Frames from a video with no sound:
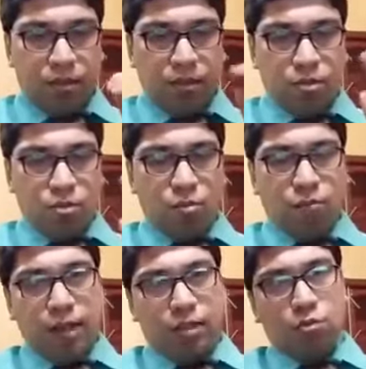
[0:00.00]
So
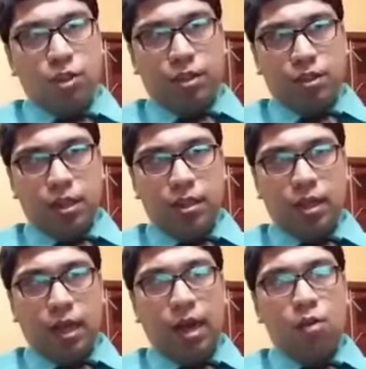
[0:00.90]
first we
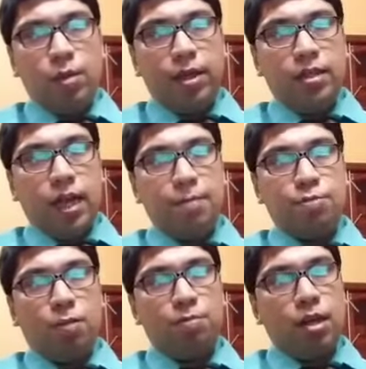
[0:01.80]
discuss how many
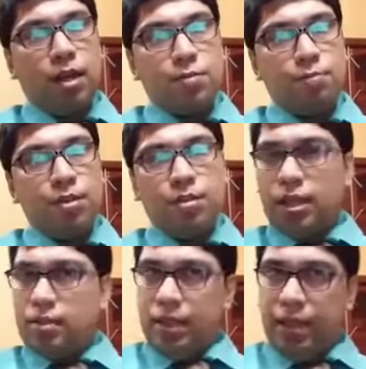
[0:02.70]
types of transfers
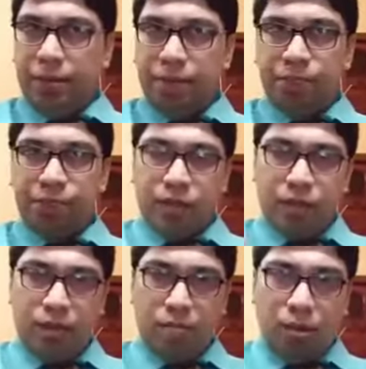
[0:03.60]
are there.
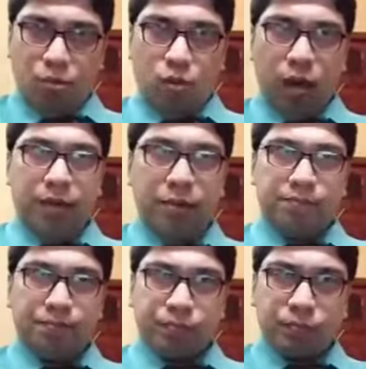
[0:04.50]
Number one,
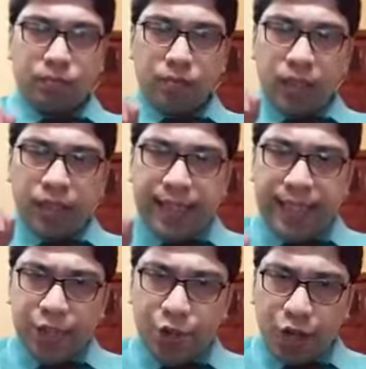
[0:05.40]

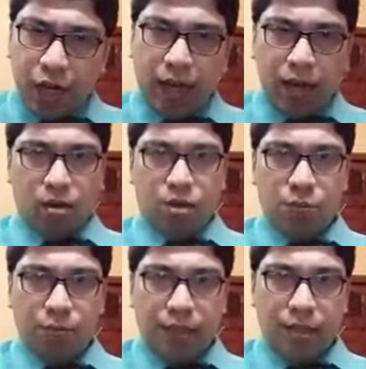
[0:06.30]

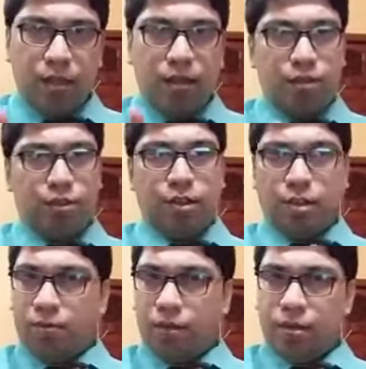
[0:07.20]
intra-hospital
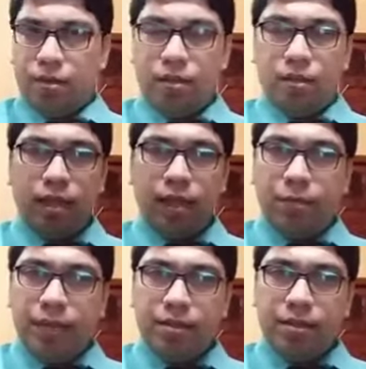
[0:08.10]
transfer. That
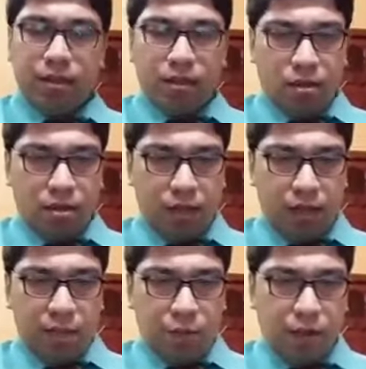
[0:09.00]
means
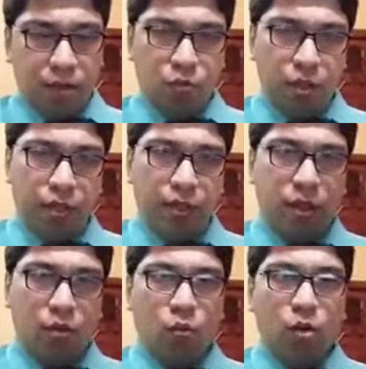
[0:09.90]
transfer within
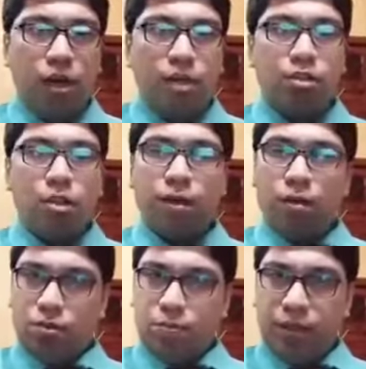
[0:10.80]
the wards of a
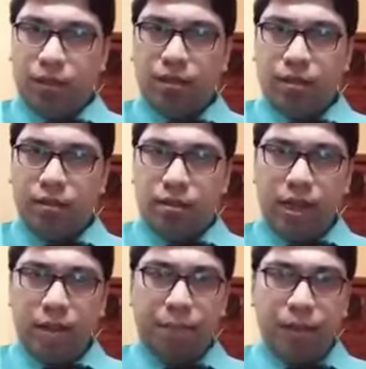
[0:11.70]
hospital.
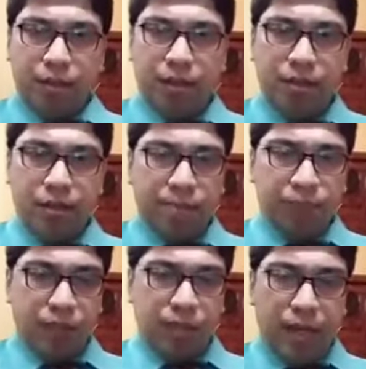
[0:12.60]
Say a patient
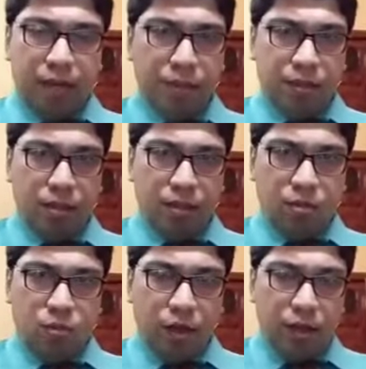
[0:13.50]
is admitted in
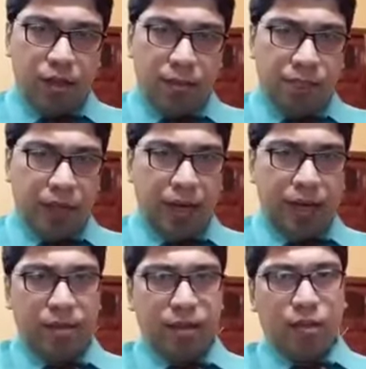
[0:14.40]
a ward
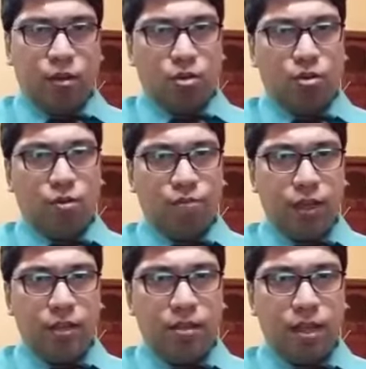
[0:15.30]
and the doctor
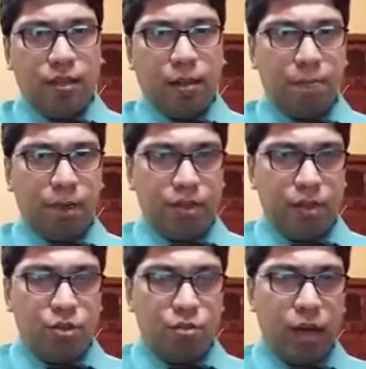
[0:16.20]
feels that the
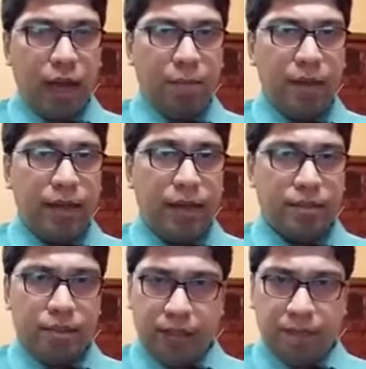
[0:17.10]
patient should have a
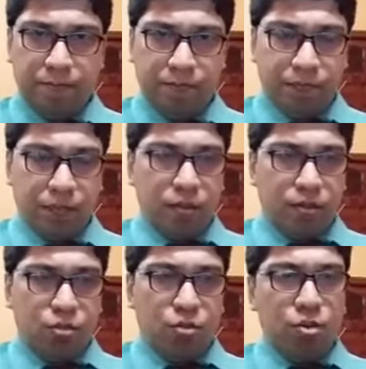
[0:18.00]
X-ray.
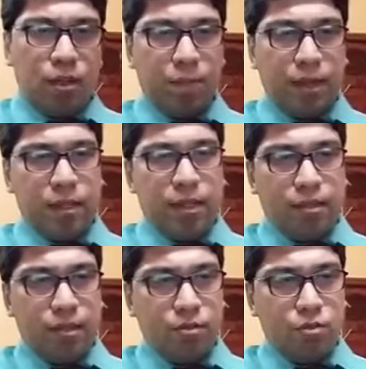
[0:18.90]
So the patient
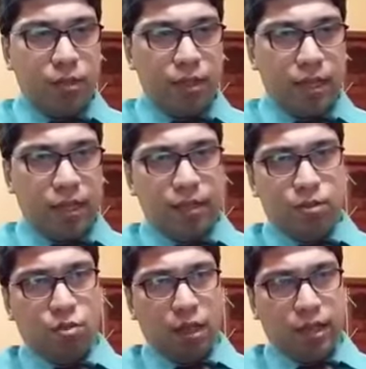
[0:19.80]
is to be taken
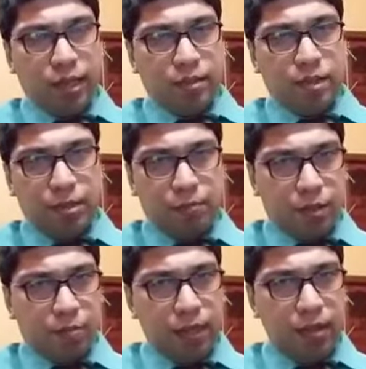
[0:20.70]
to the X-ray
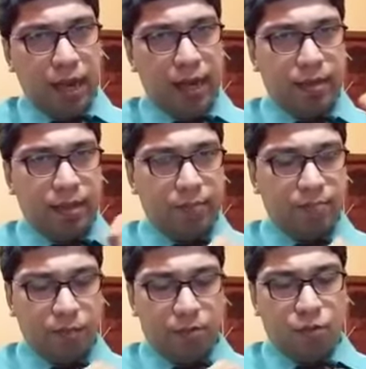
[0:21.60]
department, and
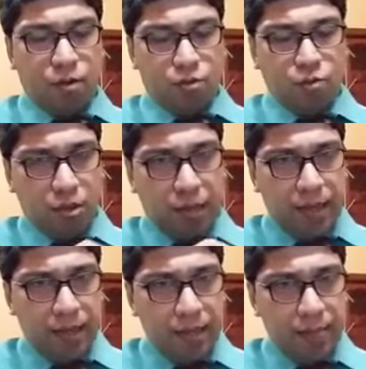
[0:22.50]
to
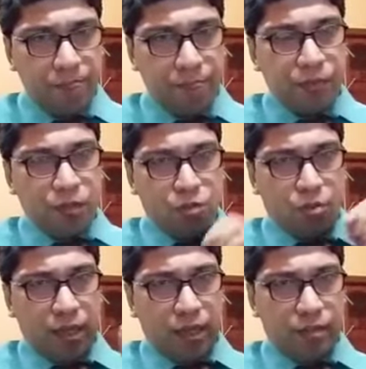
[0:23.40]
take him to
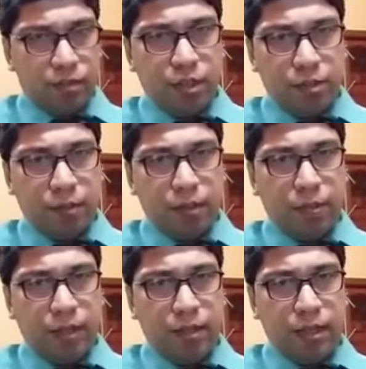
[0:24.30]
the X-ray
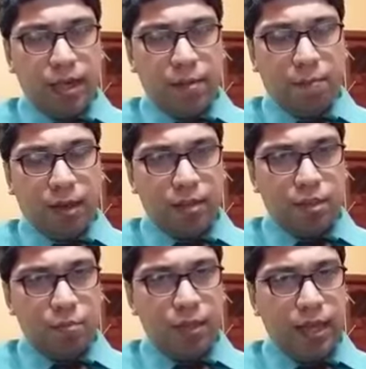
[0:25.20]
department there
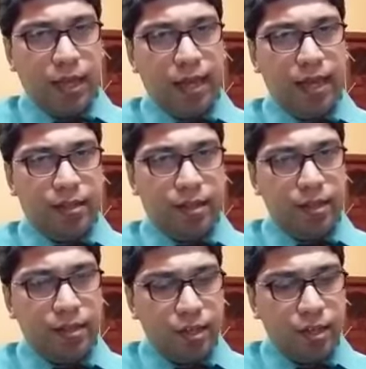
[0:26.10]
must be a
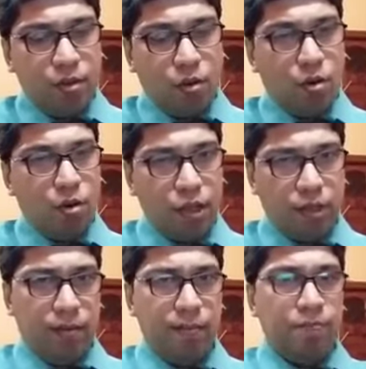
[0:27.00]
written
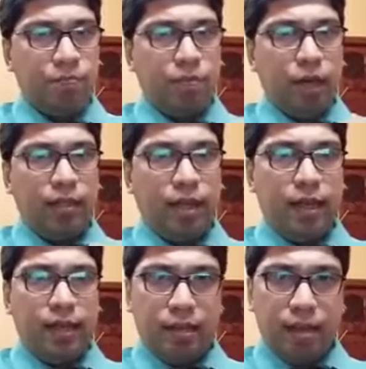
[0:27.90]
order by the
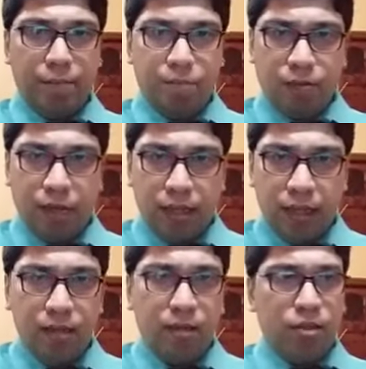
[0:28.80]
healthcare
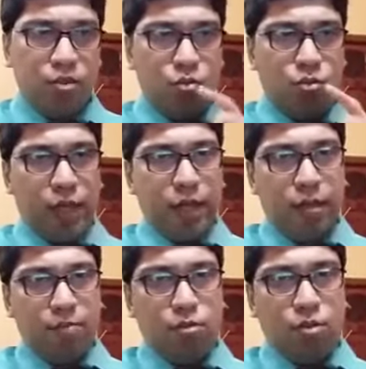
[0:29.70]
provider to take
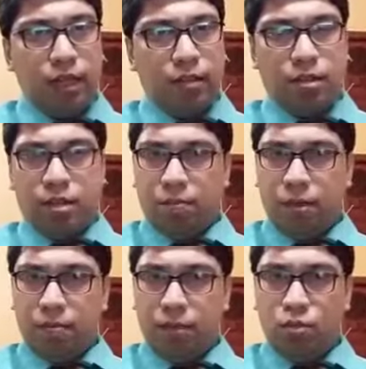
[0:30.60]
him to the X-ray
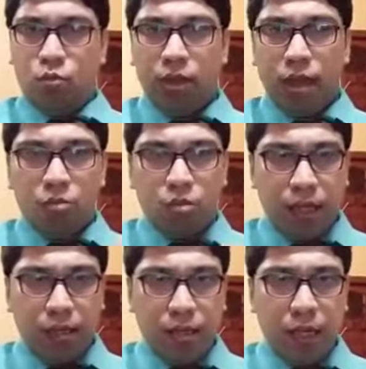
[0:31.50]
department. Without
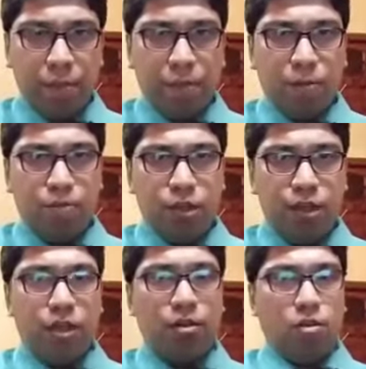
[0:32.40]
any type of
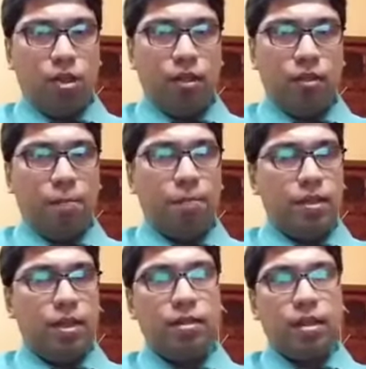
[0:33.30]
written order, the
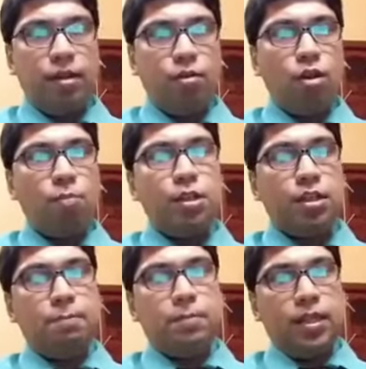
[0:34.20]
patient cannot be
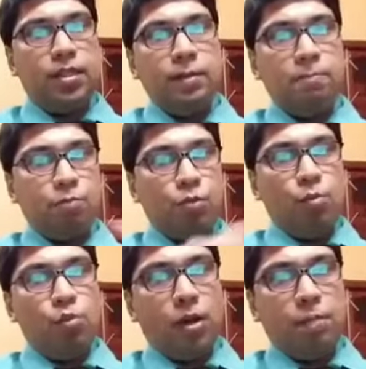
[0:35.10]
shifted
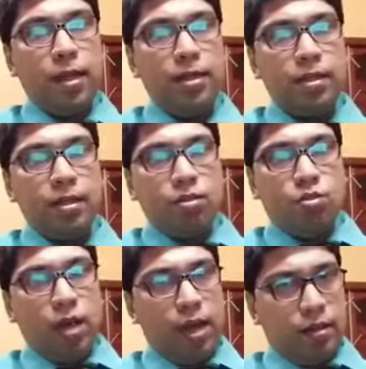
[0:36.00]
from one place
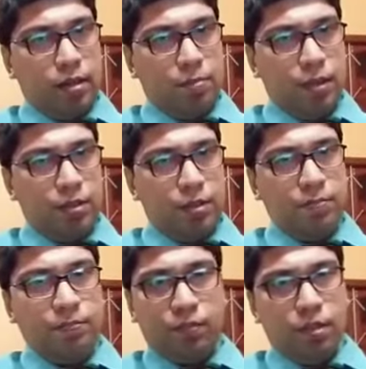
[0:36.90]
to another
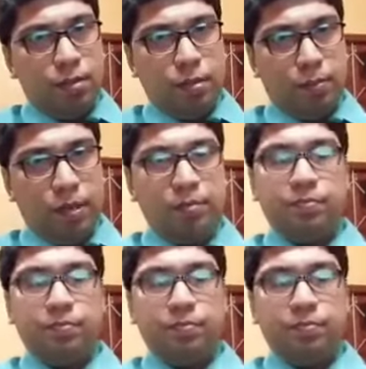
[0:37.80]
place. Remember.